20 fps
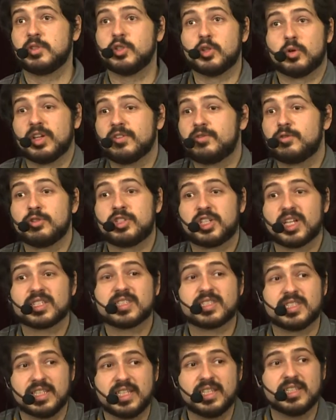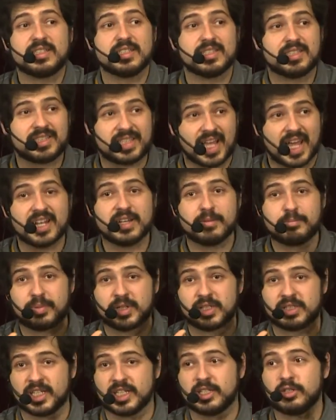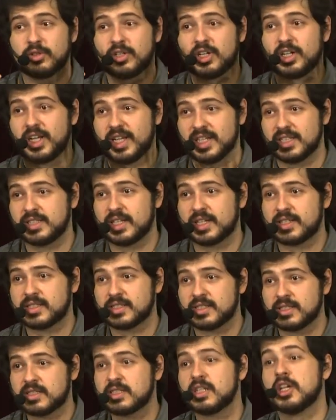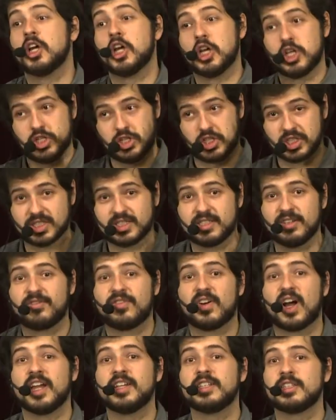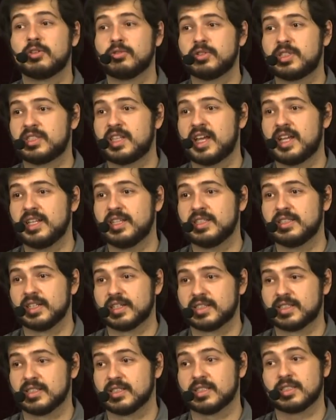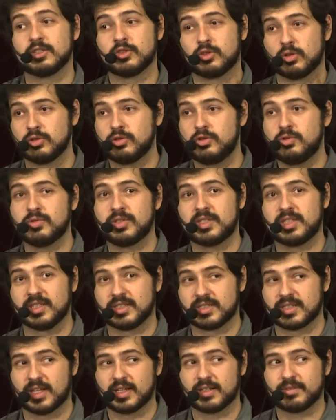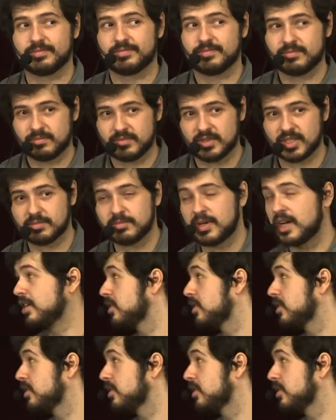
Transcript: if you just need 10 particular indexes, just define those 10 indexes. Don't use Zigzag. This is my